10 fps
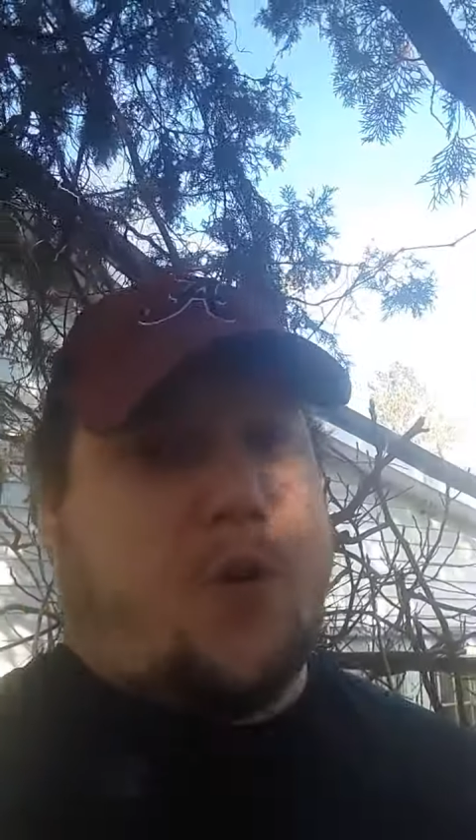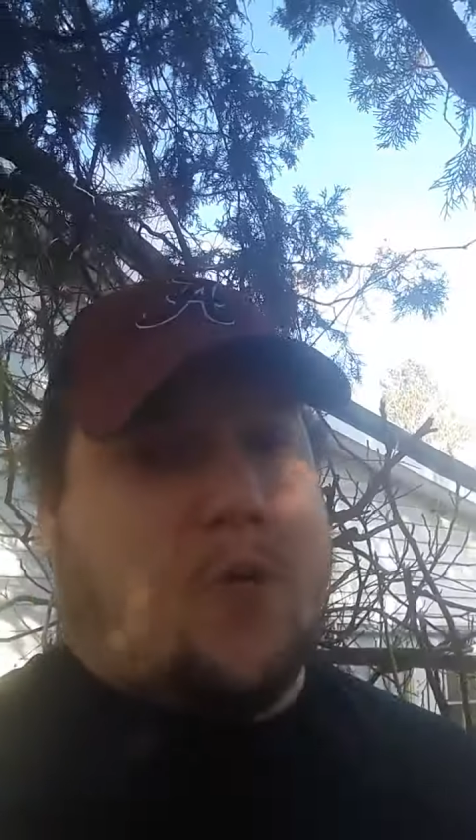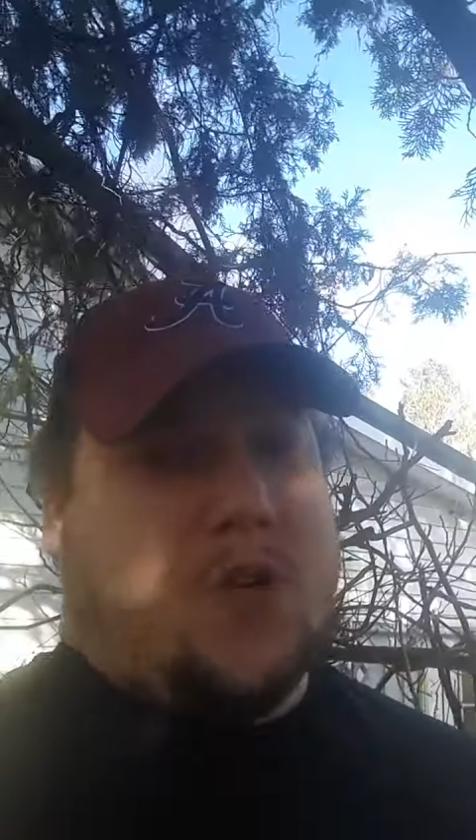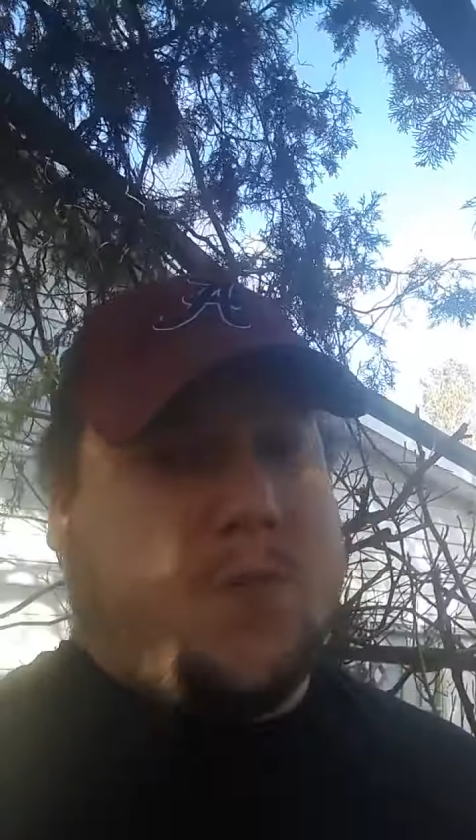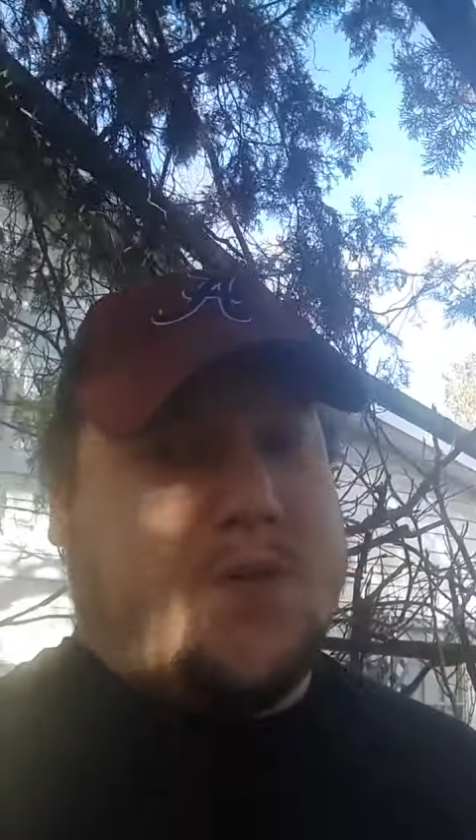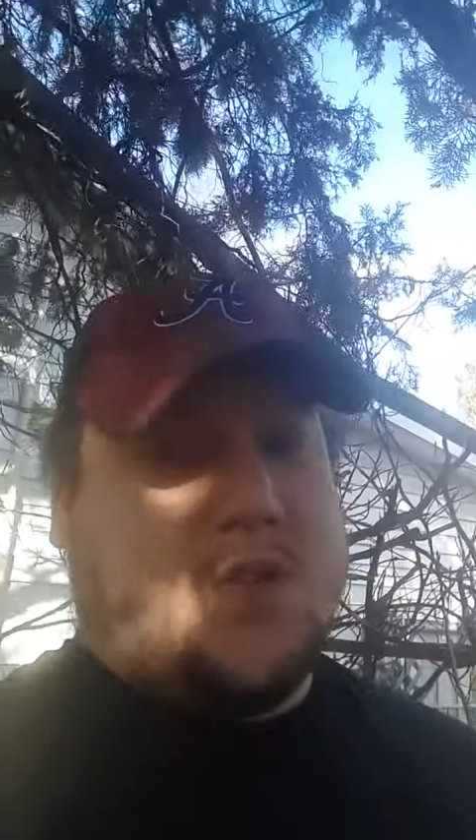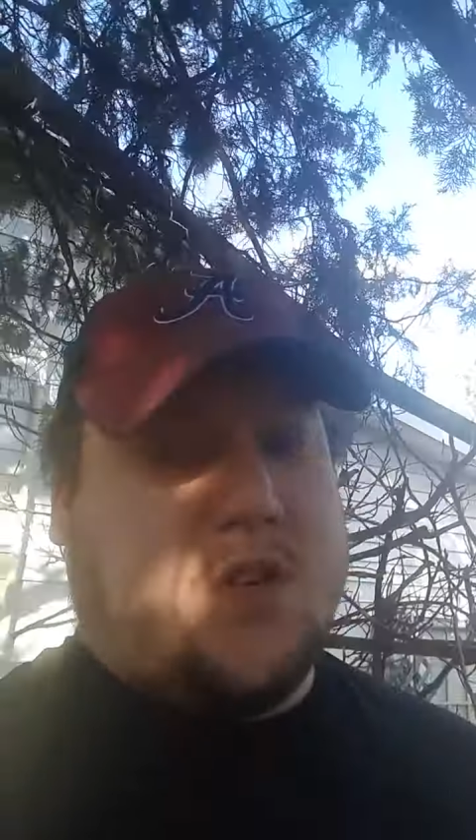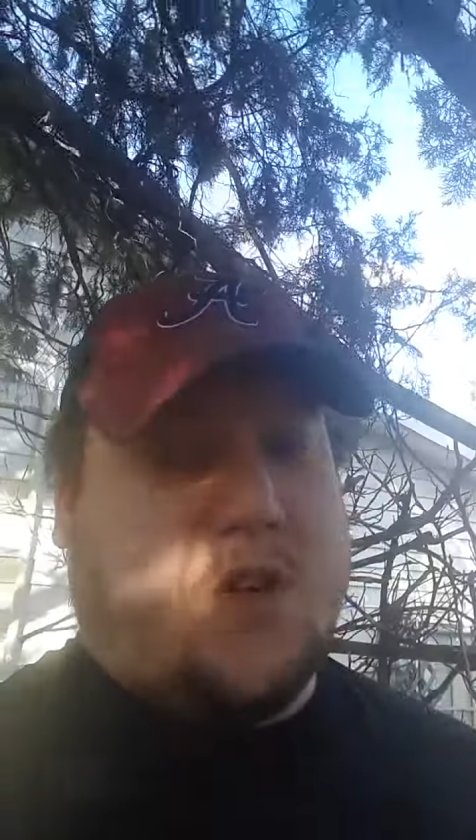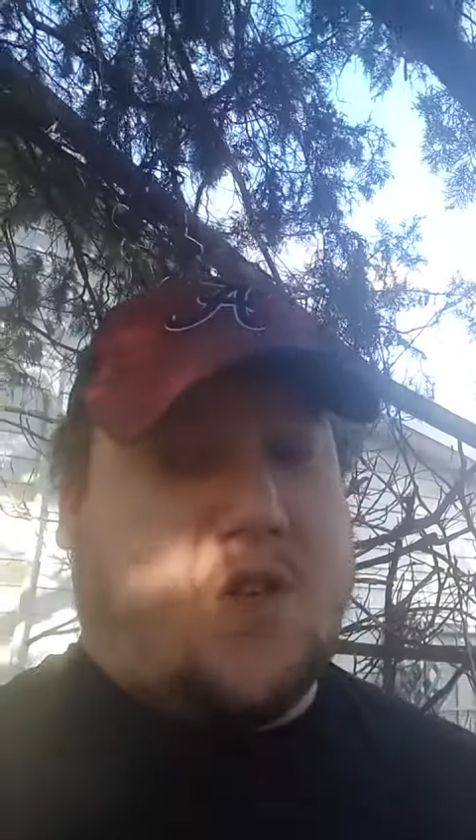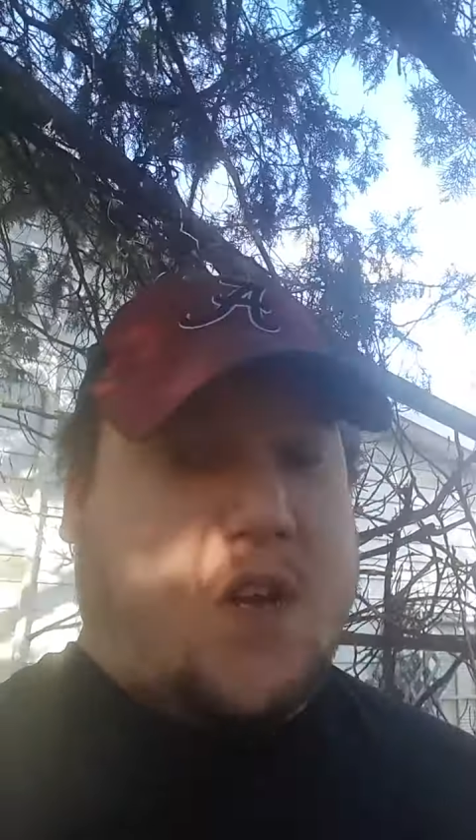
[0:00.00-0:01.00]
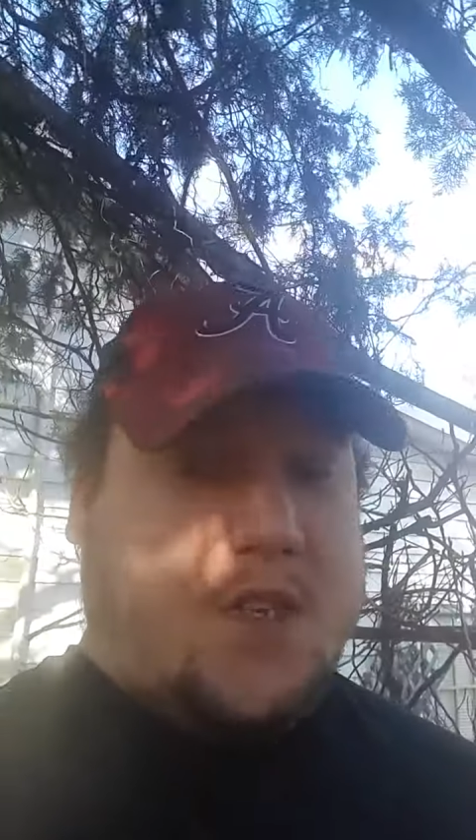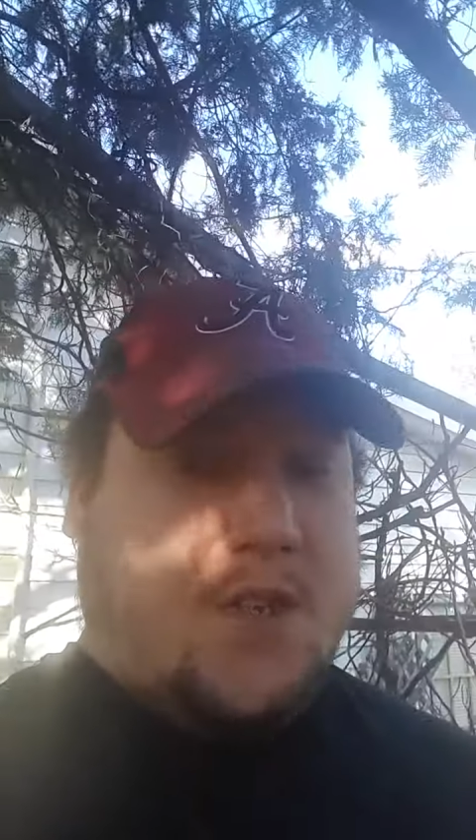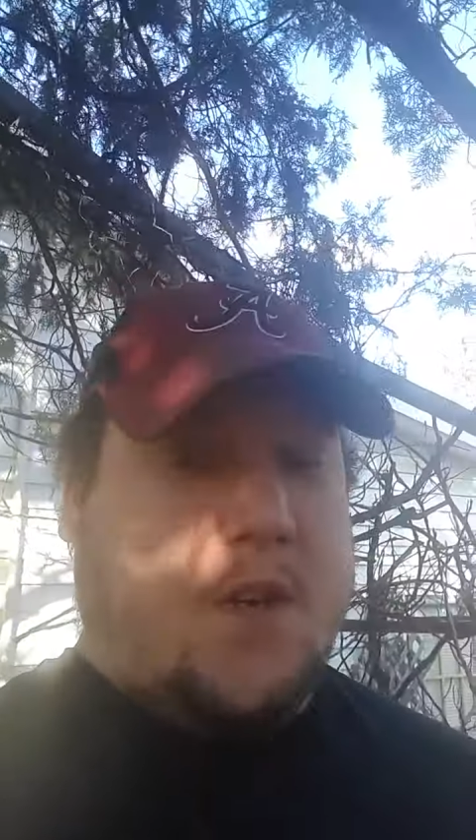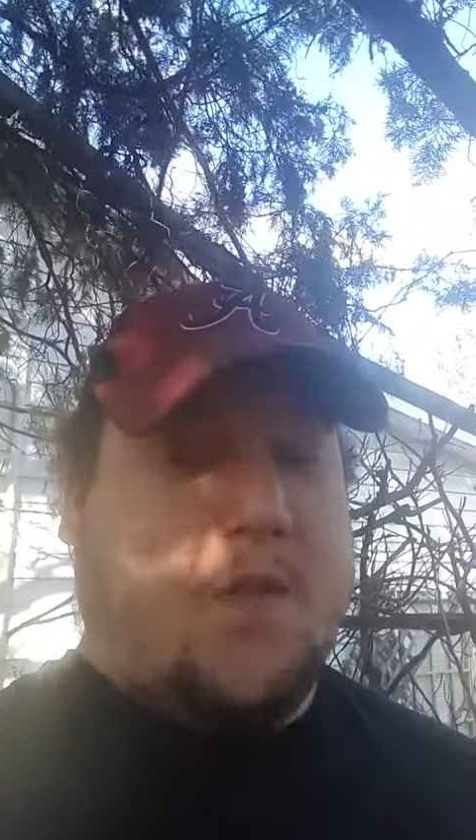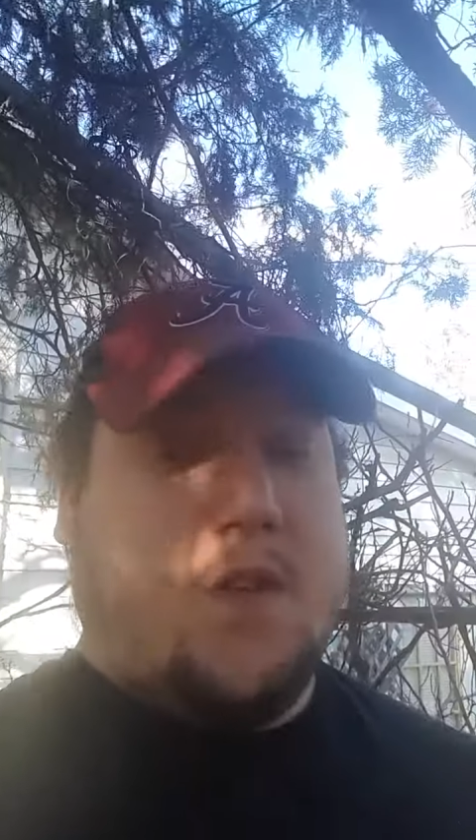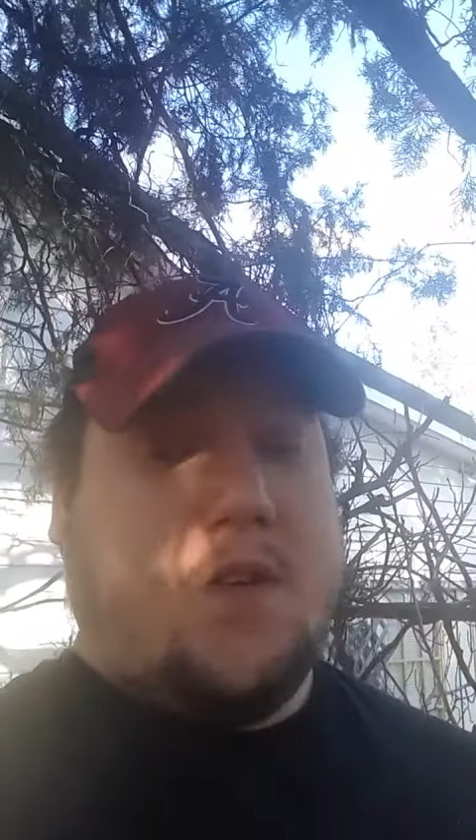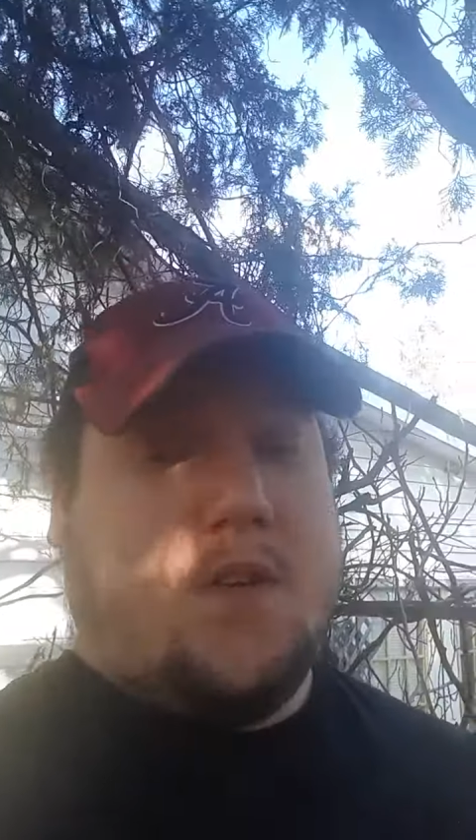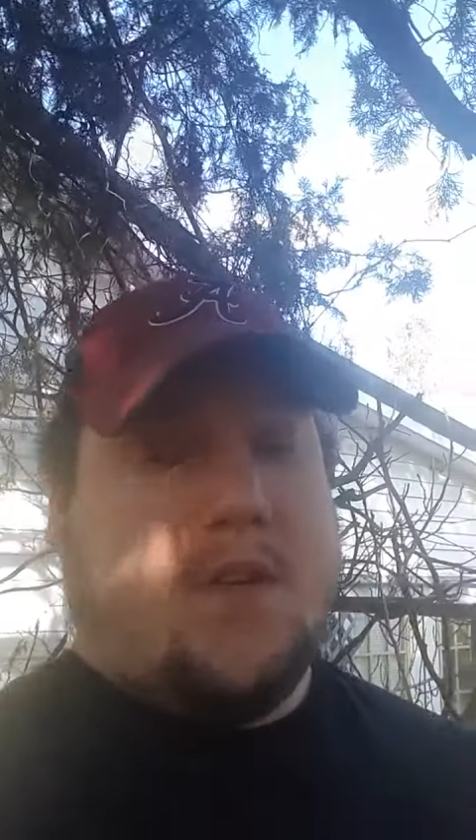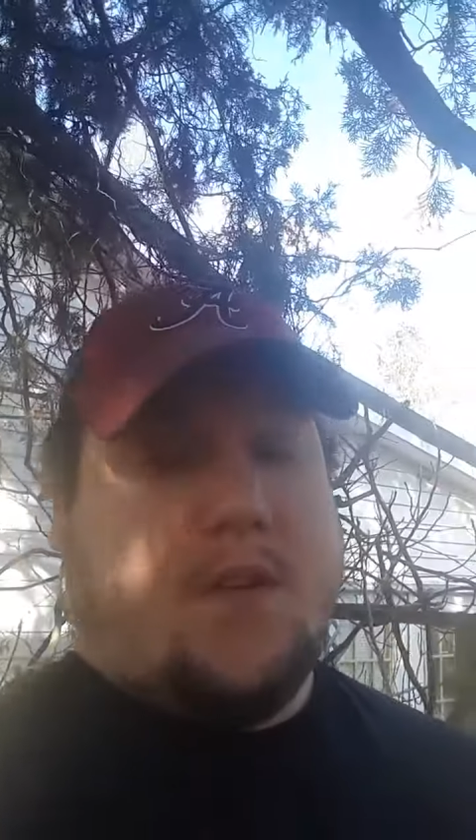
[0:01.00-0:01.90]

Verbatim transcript: Christmas, a good Thanksgiving,